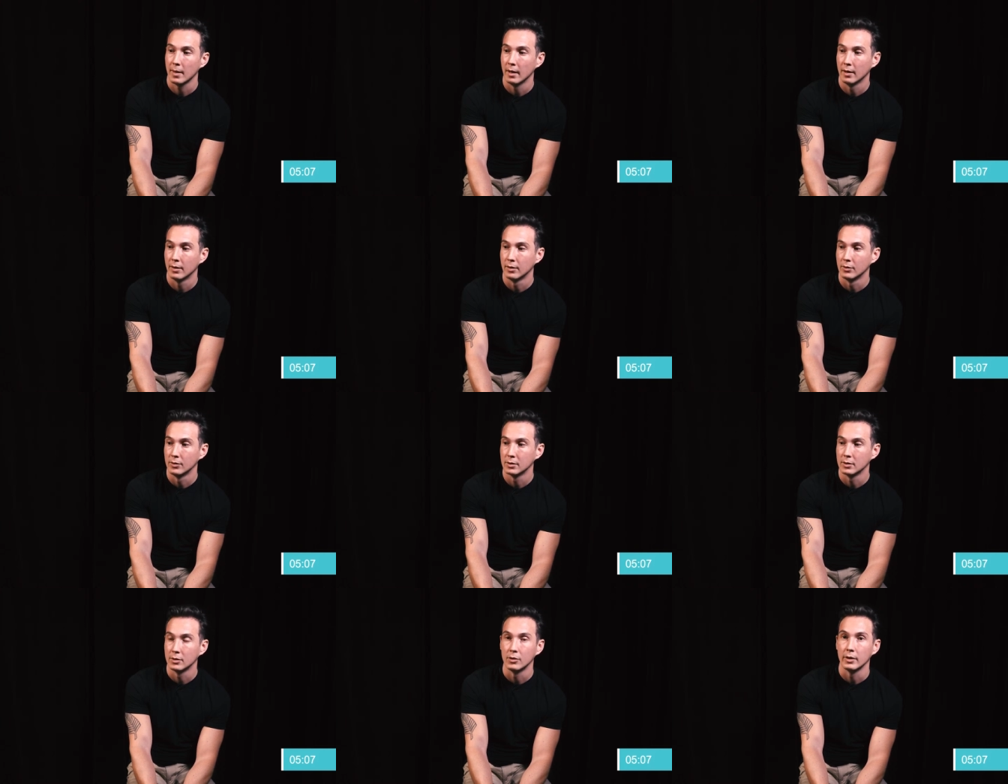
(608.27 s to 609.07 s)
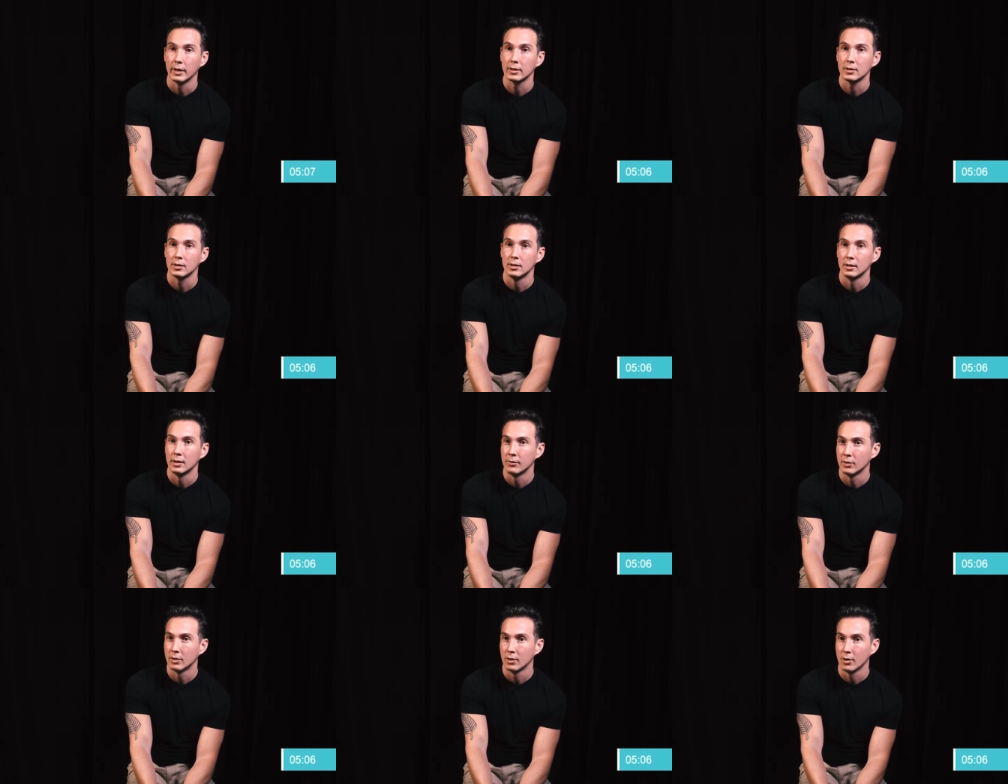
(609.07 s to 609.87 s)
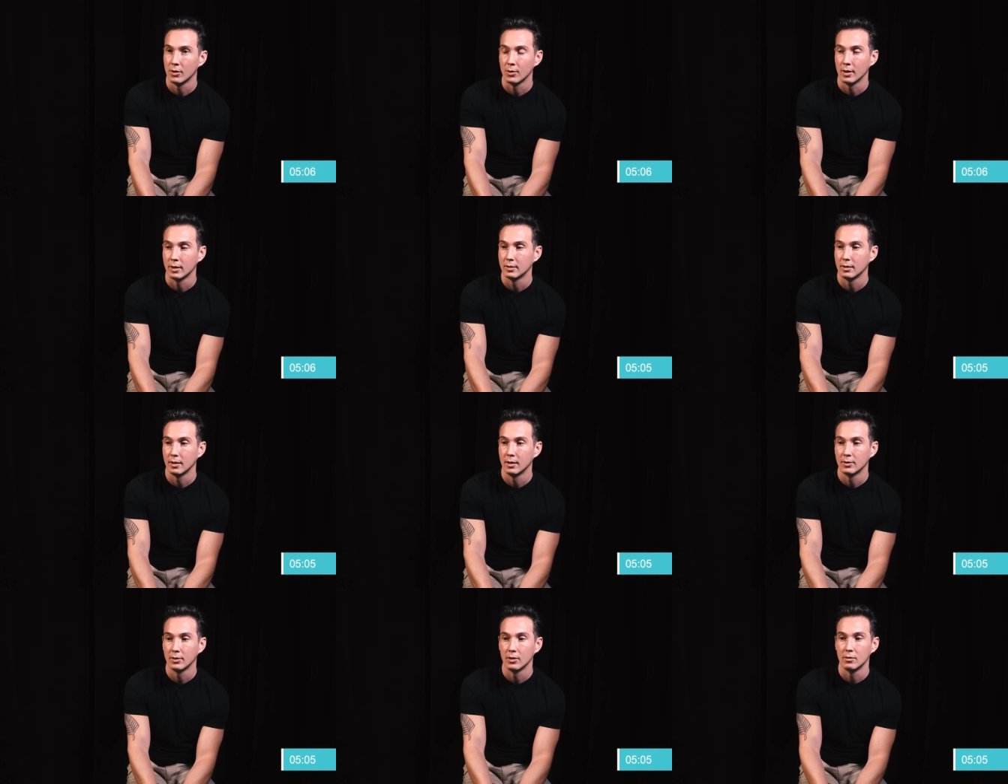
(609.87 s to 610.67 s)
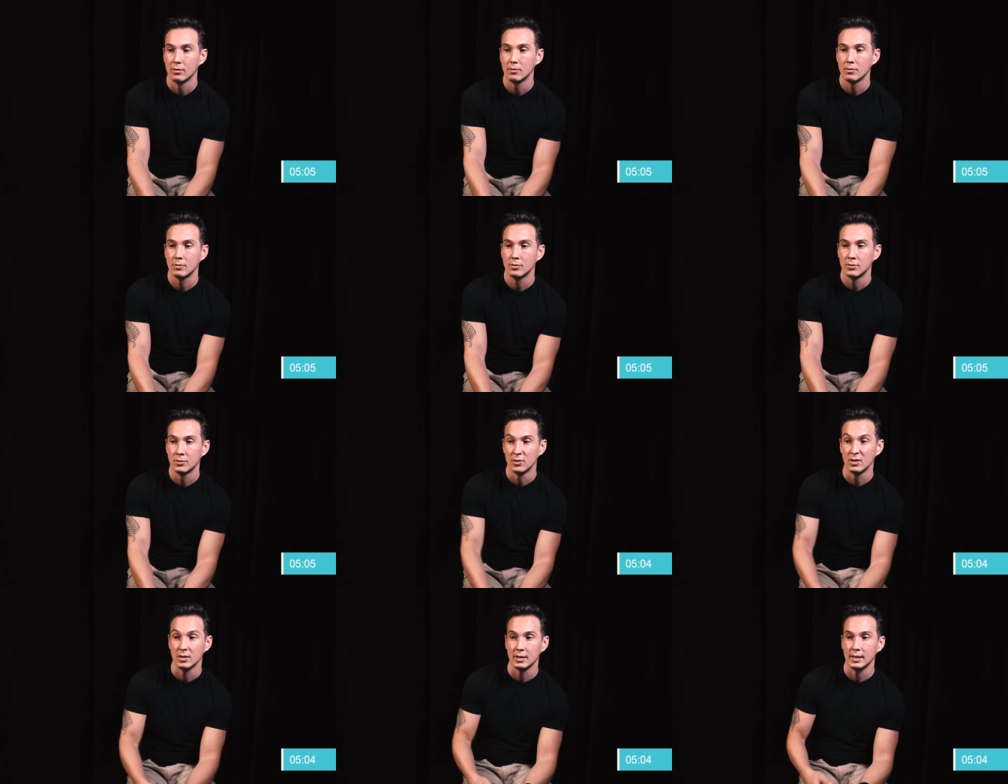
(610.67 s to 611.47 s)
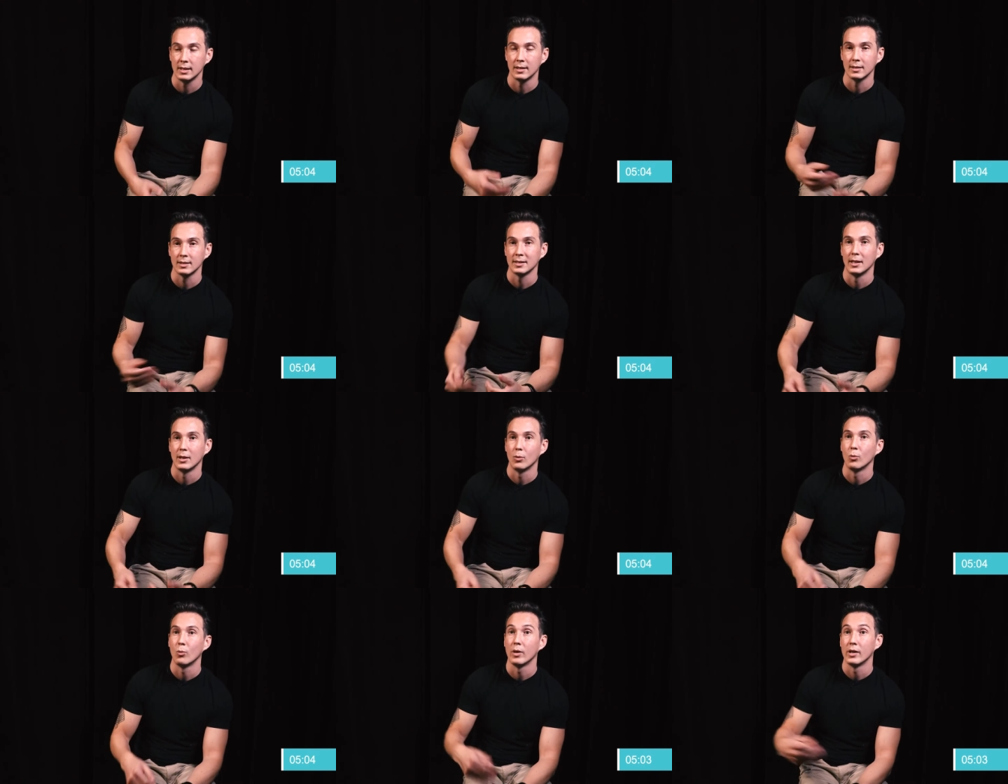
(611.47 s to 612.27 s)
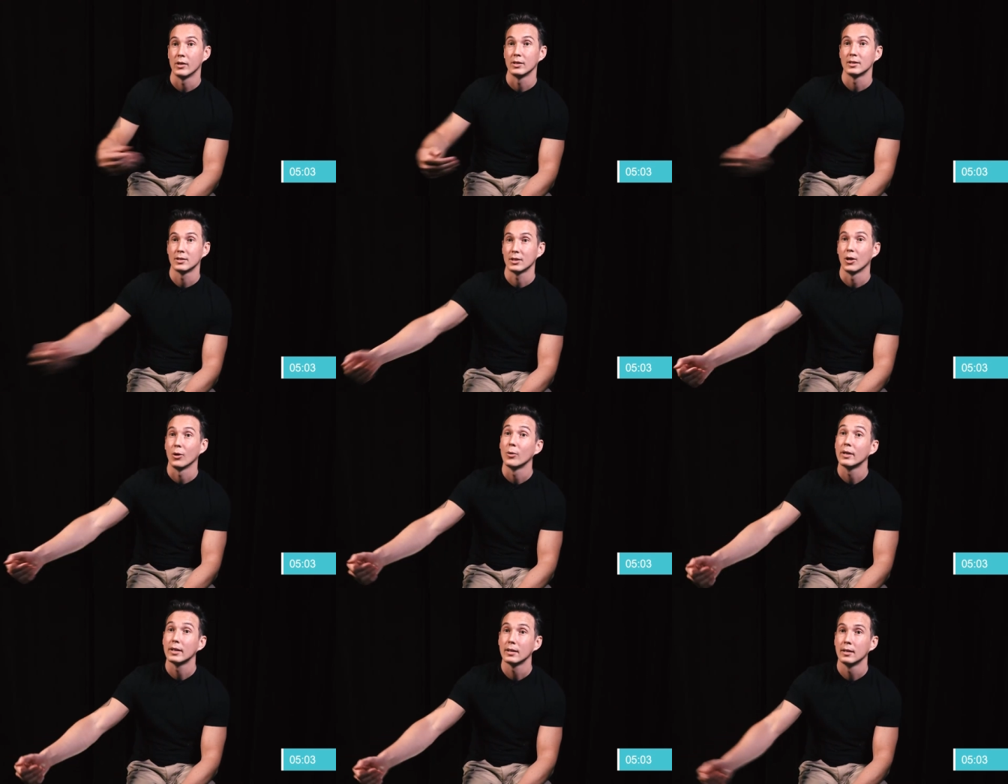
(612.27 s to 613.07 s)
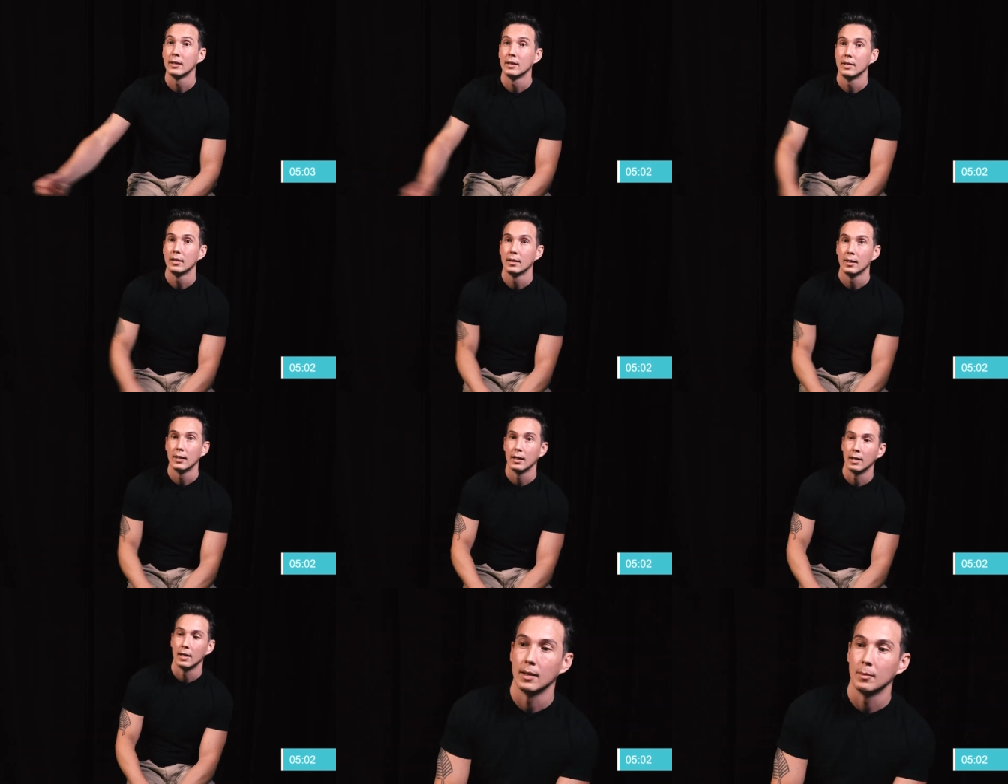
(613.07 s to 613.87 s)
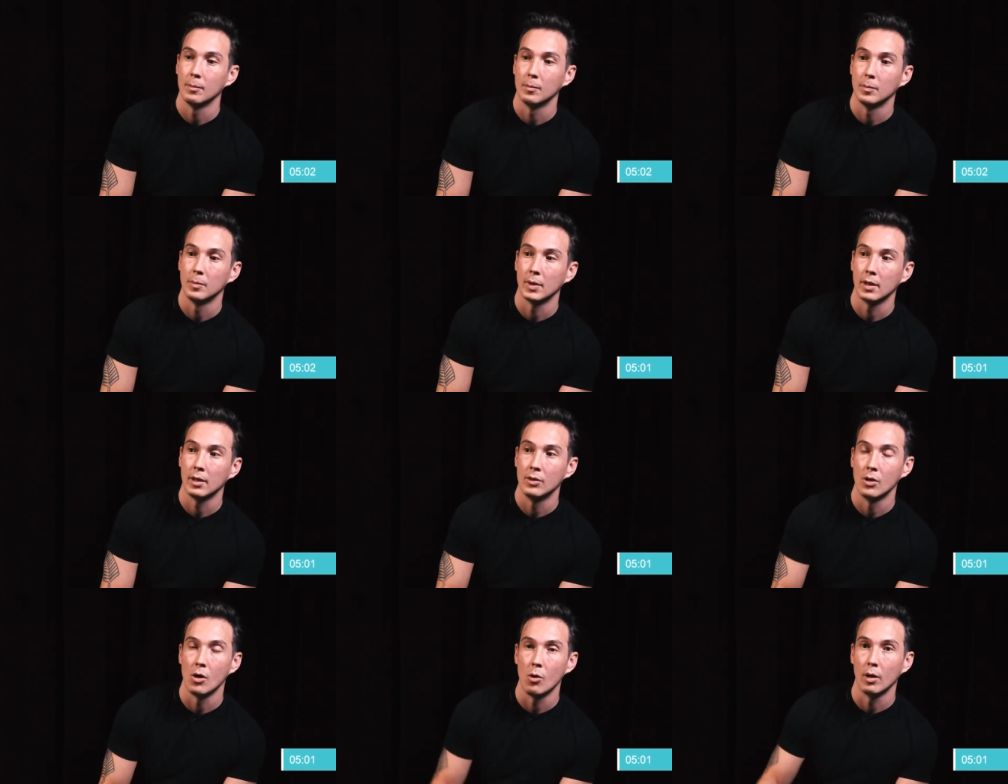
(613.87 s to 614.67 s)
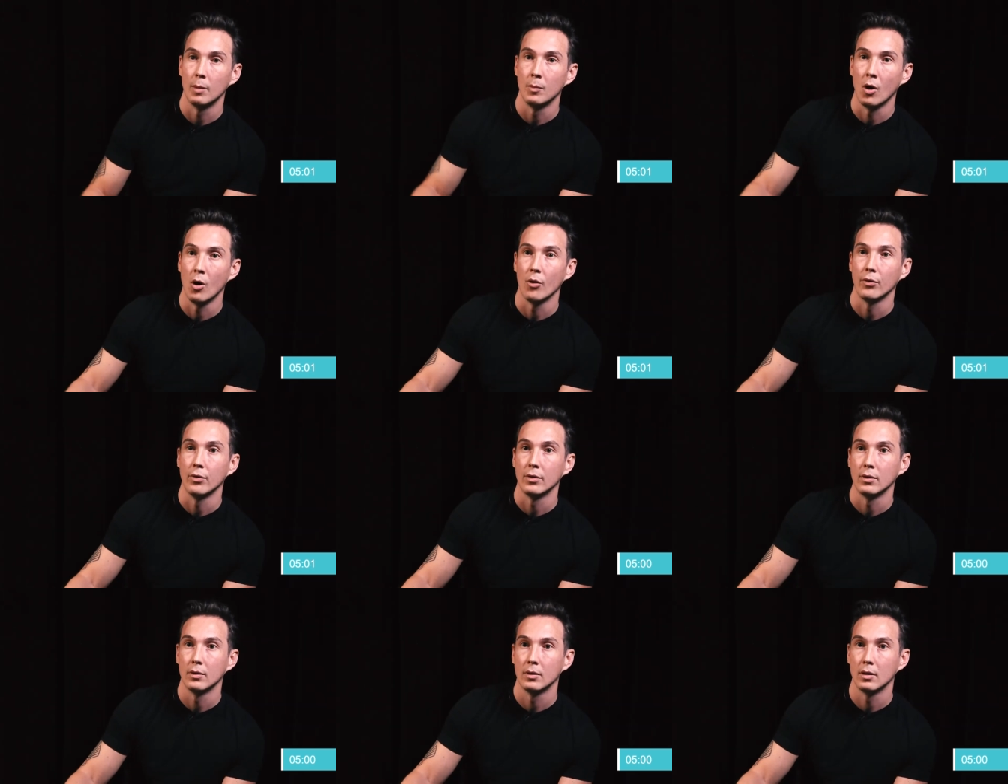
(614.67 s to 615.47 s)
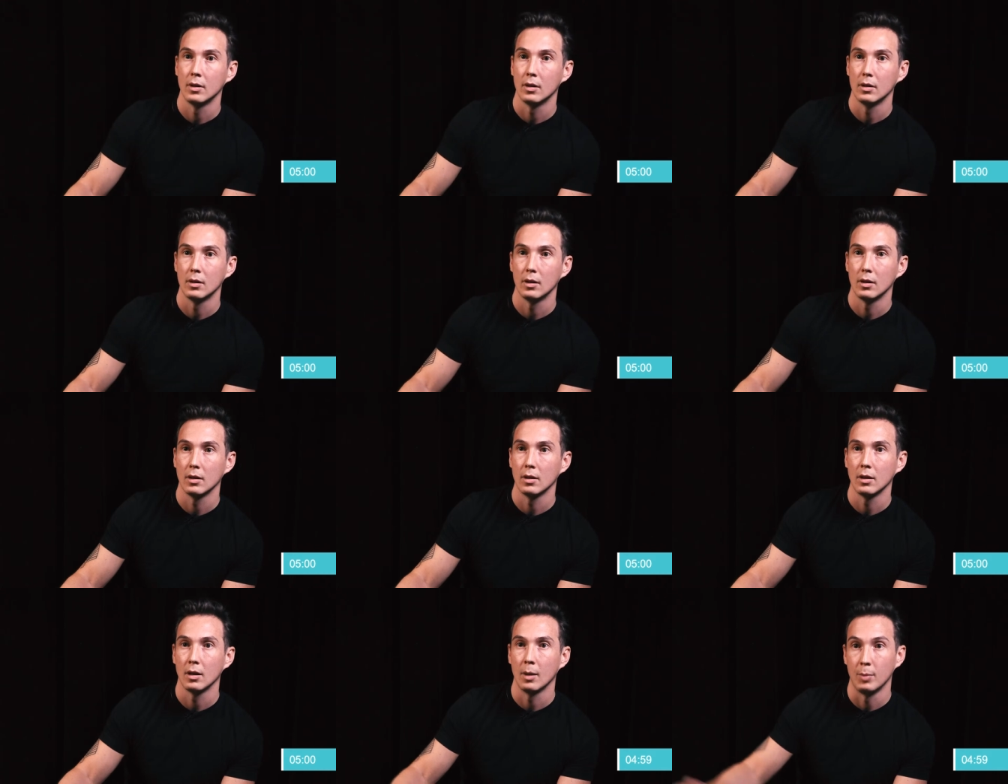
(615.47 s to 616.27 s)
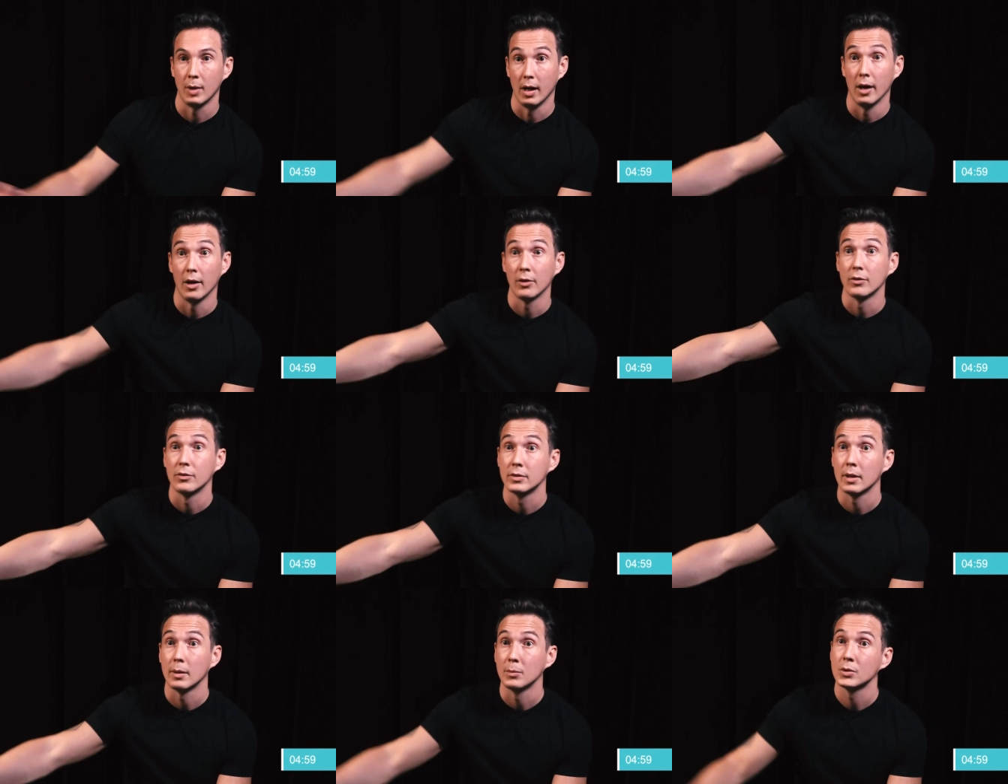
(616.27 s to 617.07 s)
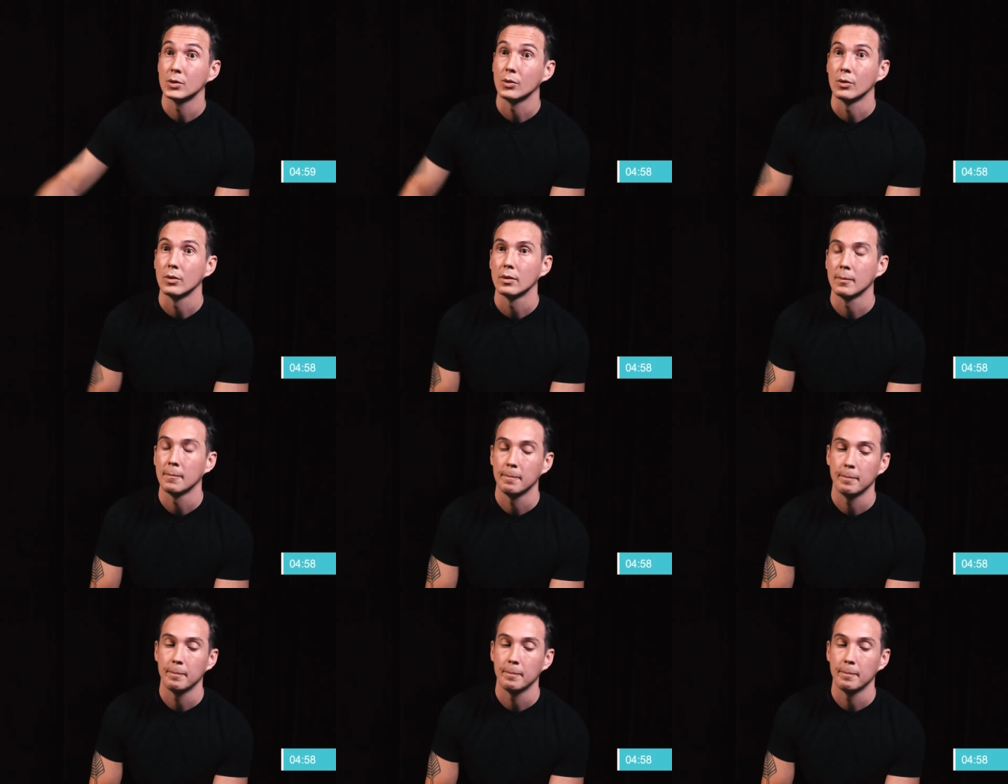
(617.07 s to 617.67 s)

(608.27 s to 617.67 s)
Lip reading: and there is a direction, even though I don't fully understand where it's going, but I know I'm on a path of some sort,